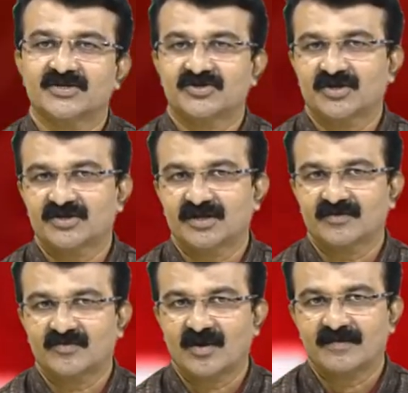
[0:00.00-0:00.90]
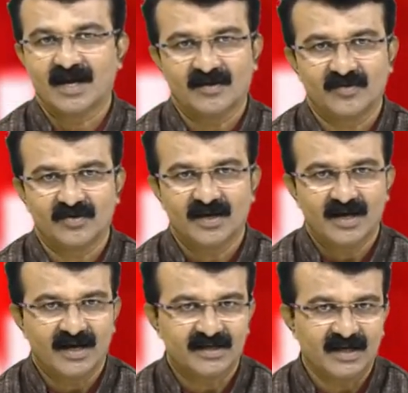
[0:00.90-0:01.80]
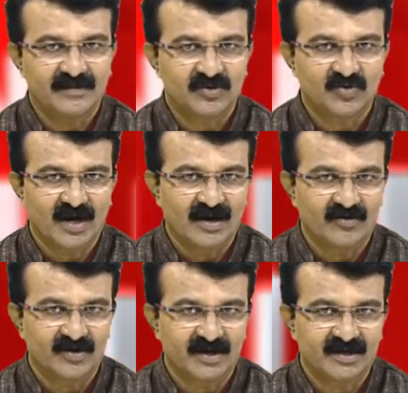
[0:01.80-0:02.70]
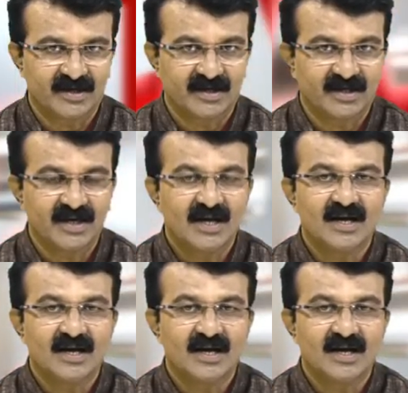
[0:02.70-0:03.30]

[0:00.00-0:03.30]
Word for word: instructor from Nagpur, has claimed to have created the